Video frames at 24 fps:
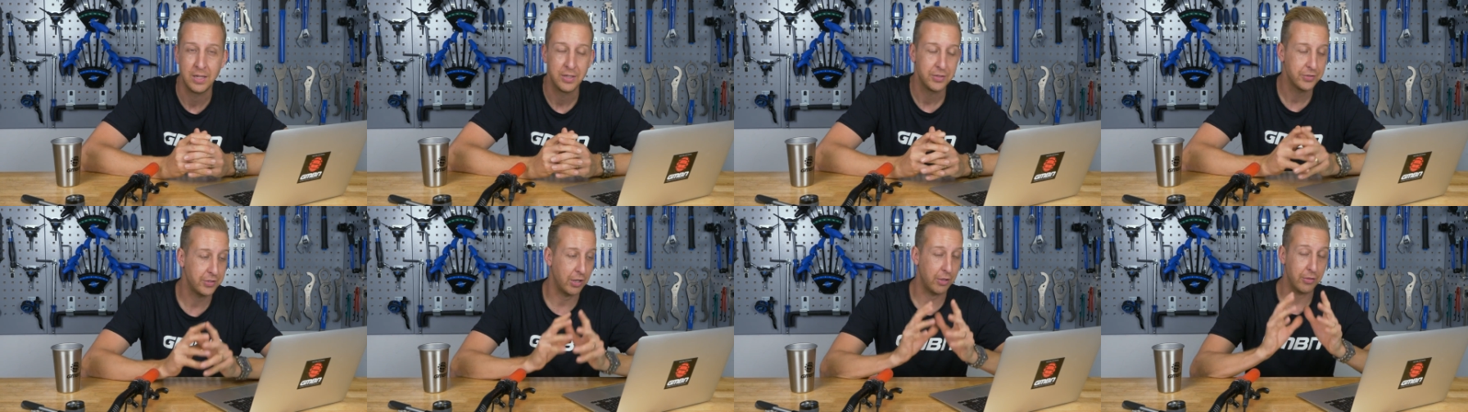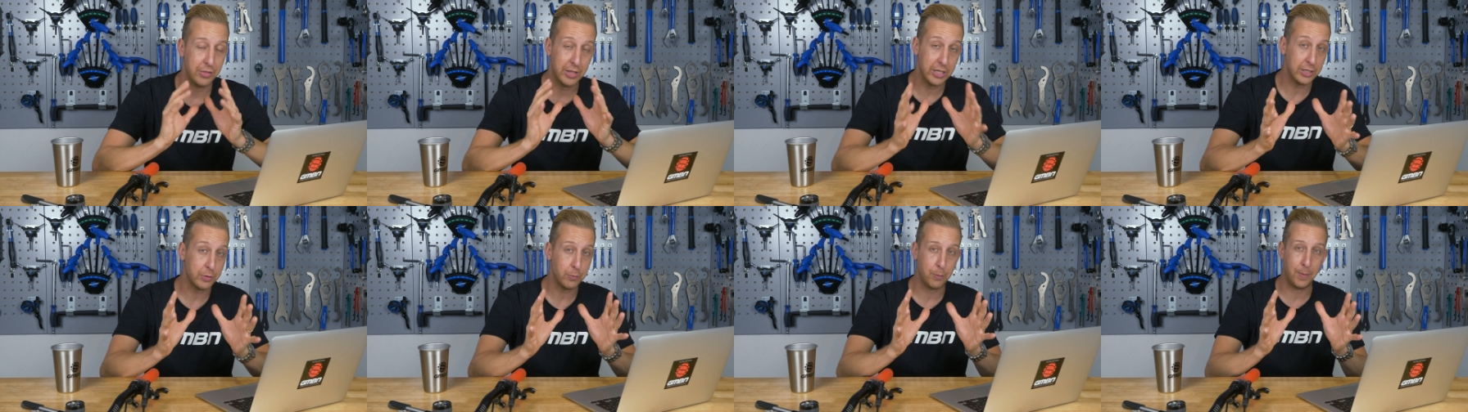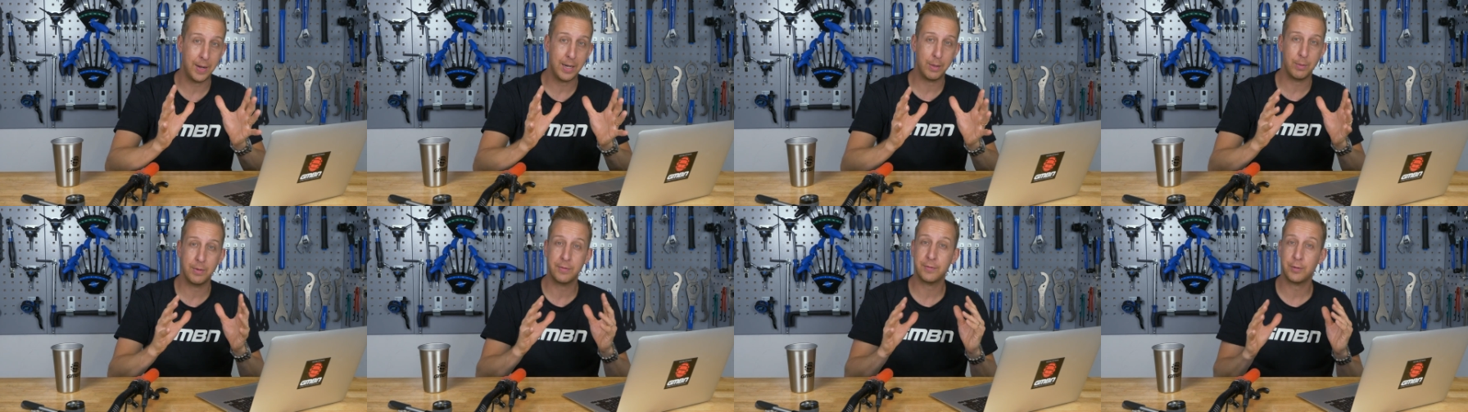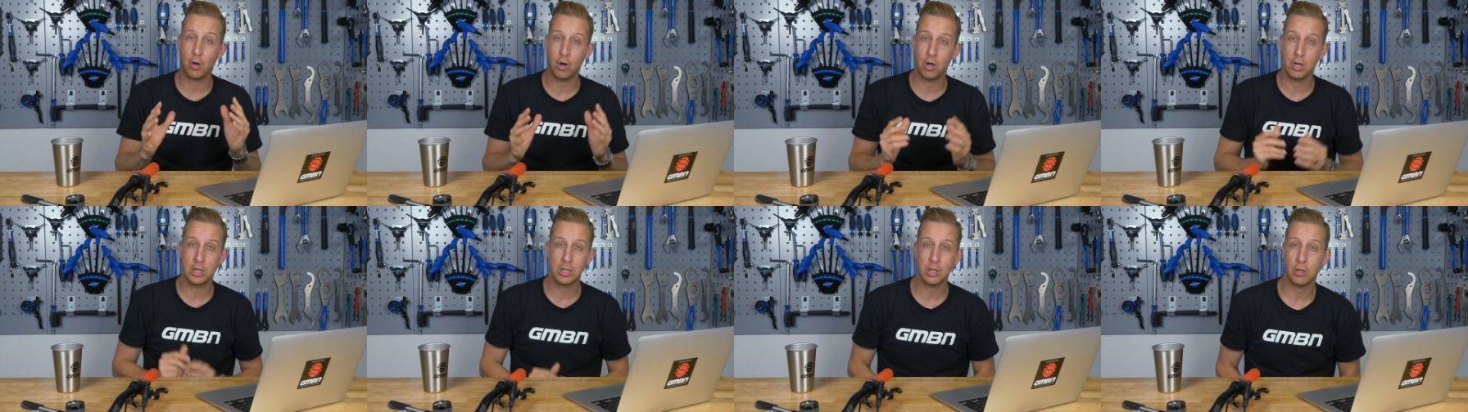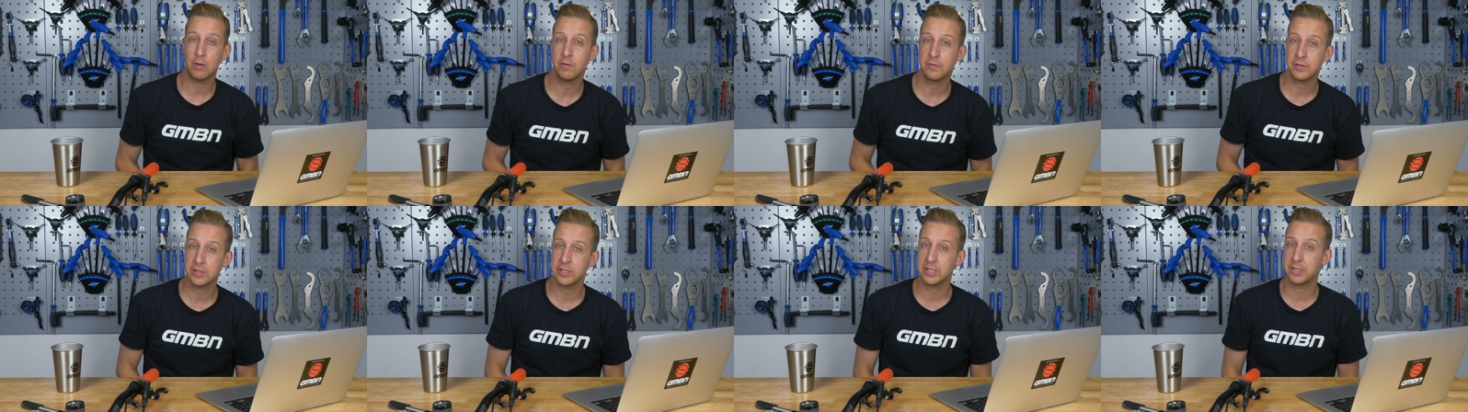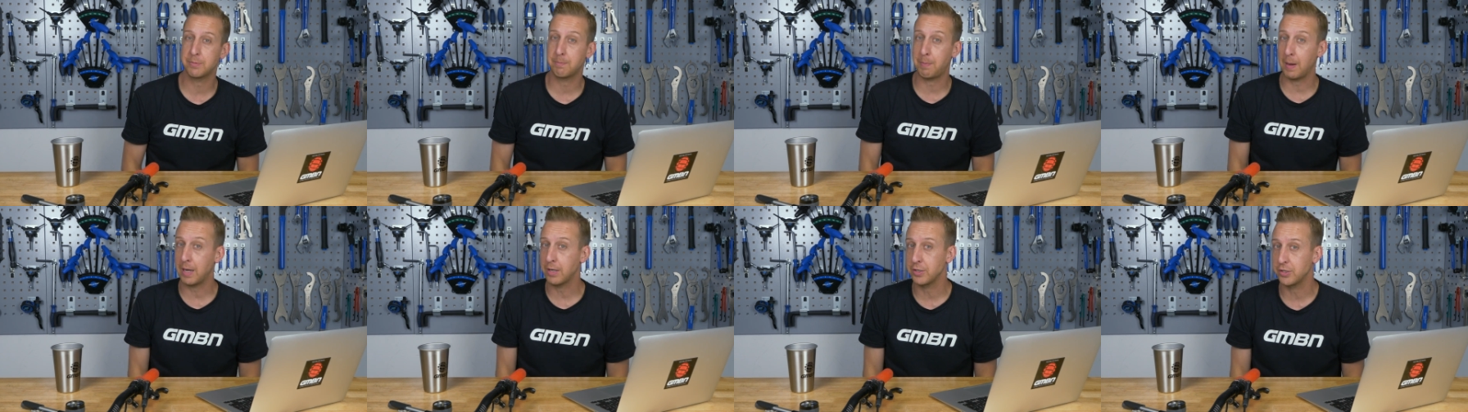So this week we've got a lot of
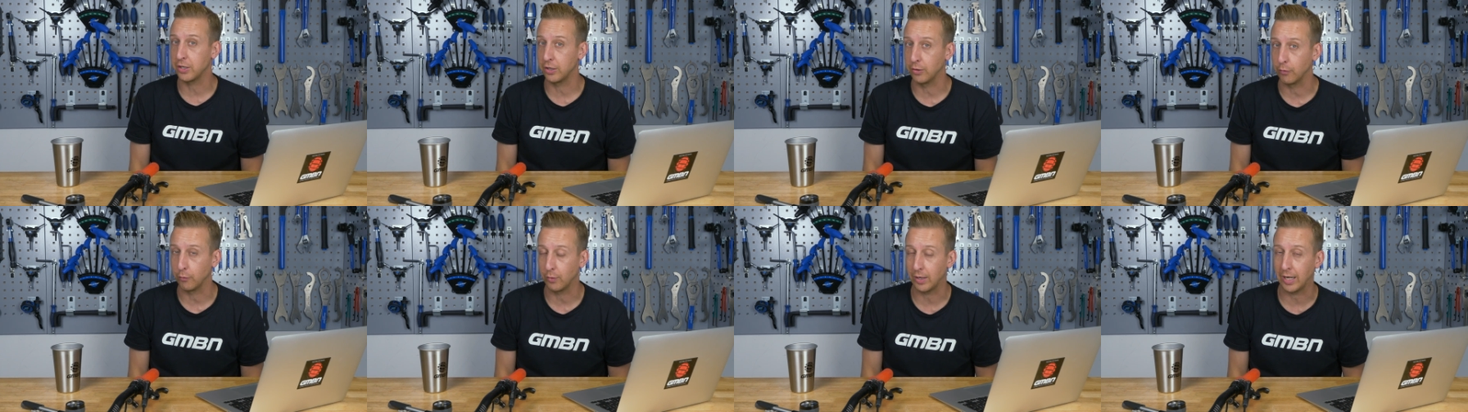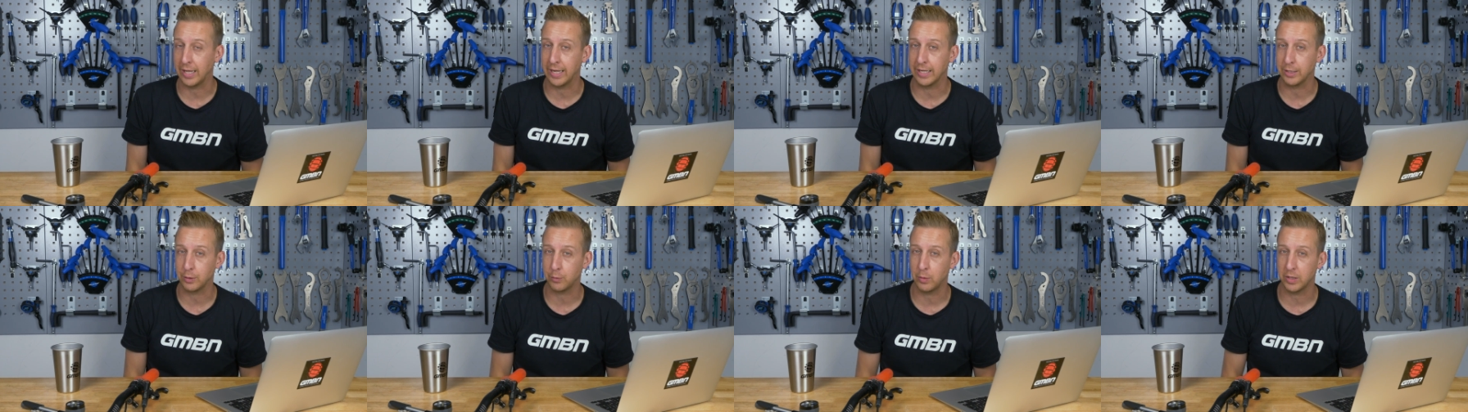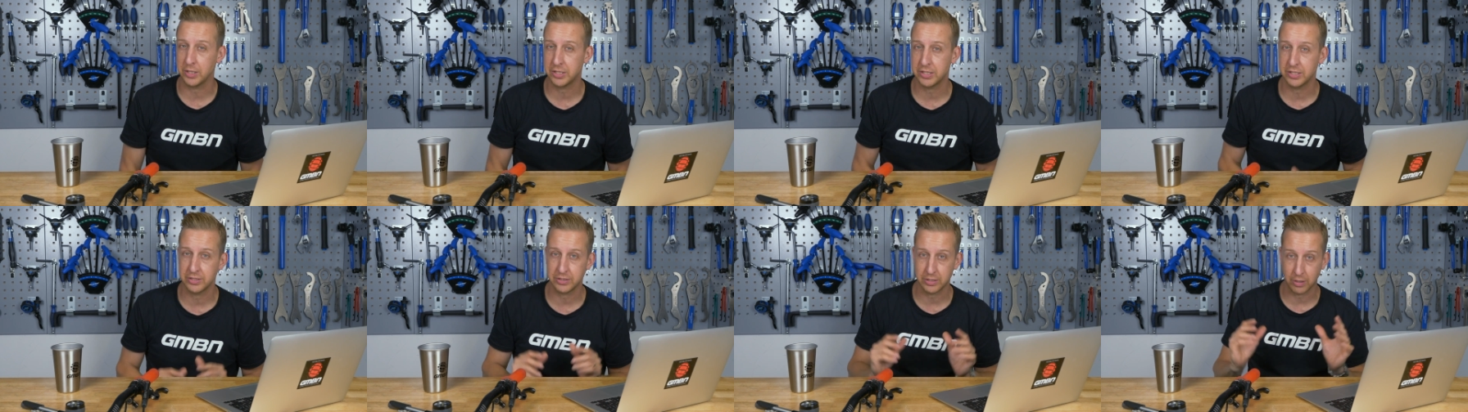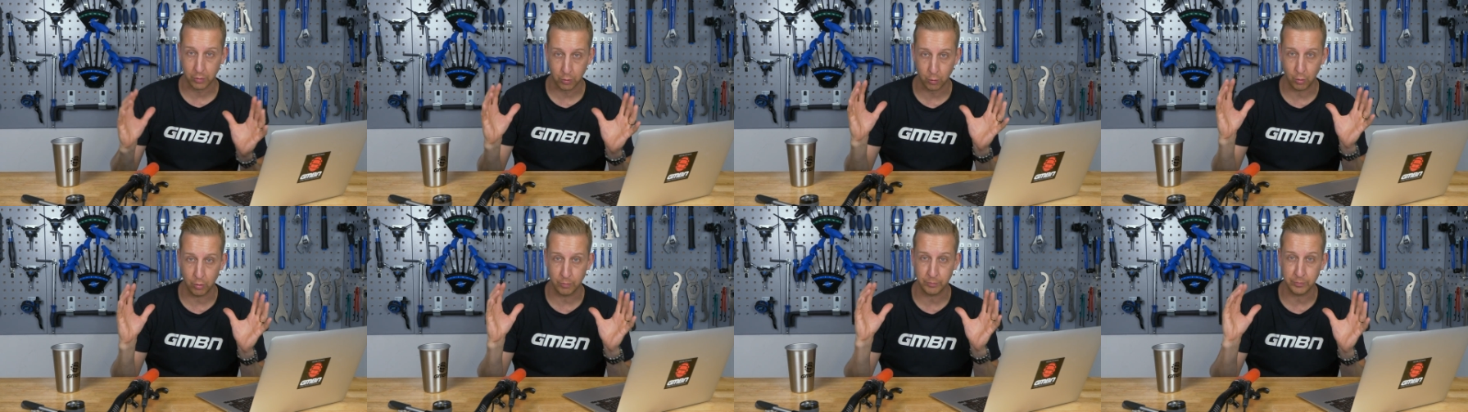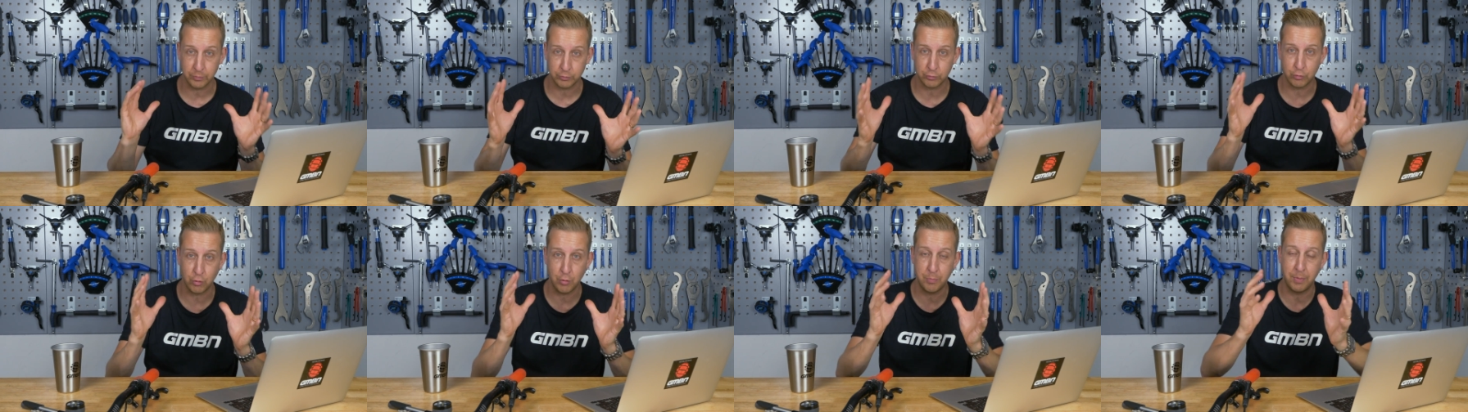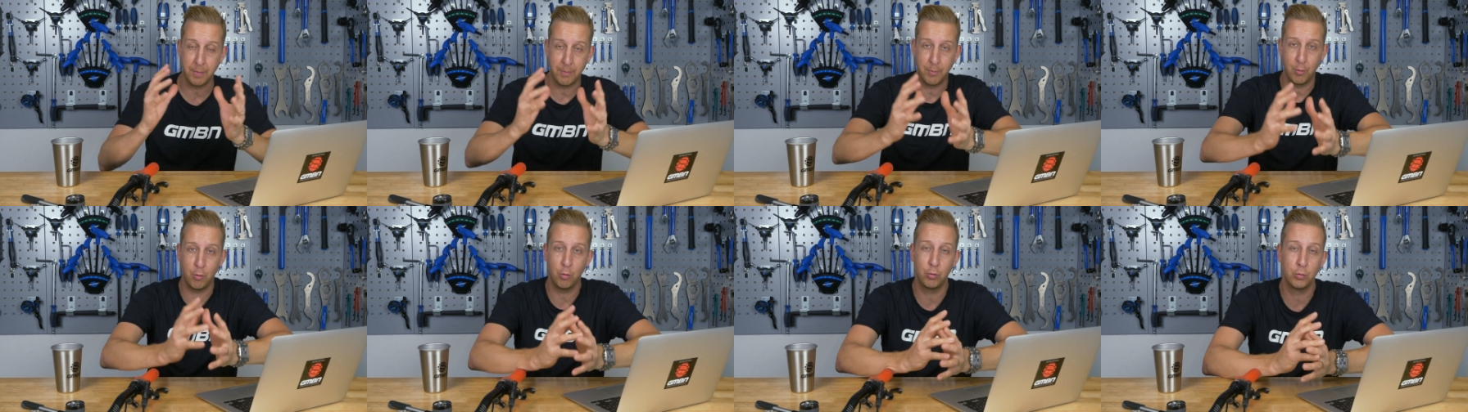suspension related questions, so I thought I'd group
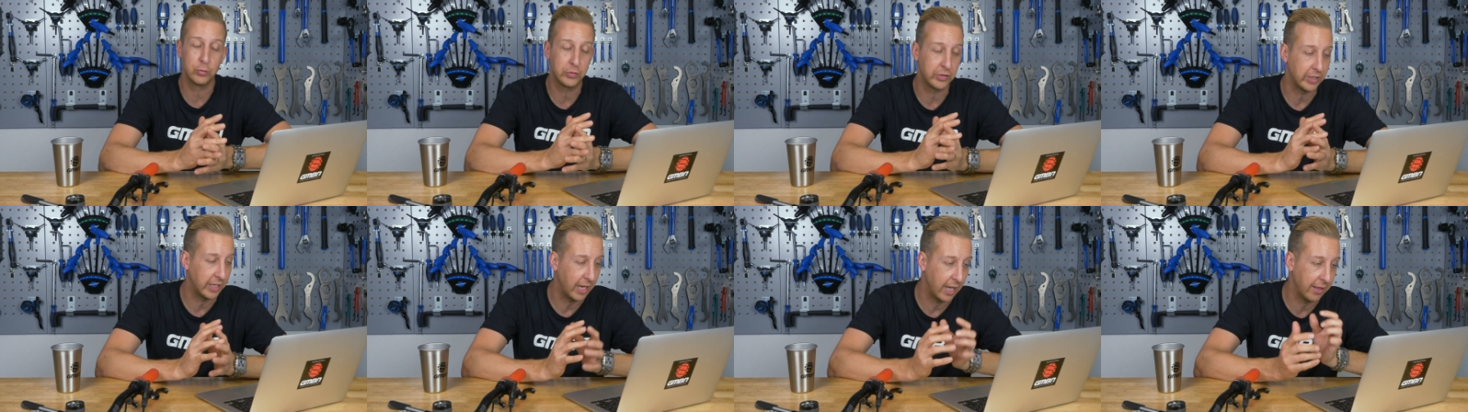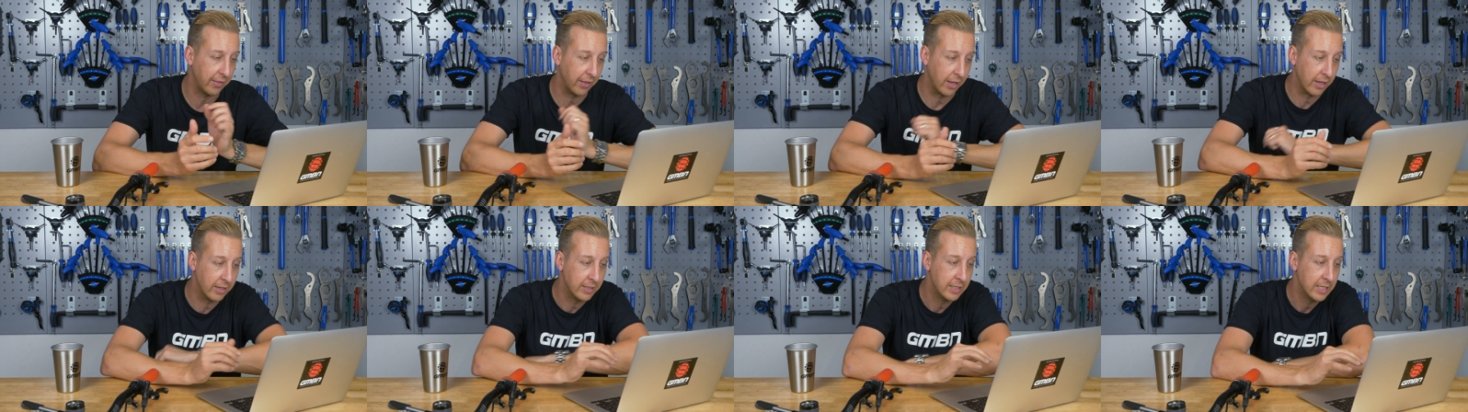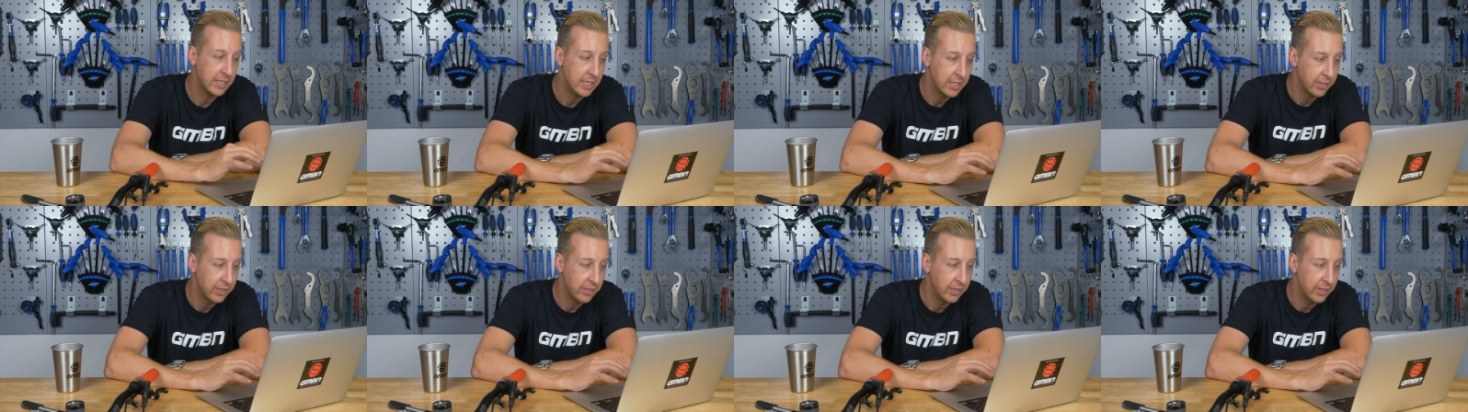them all together.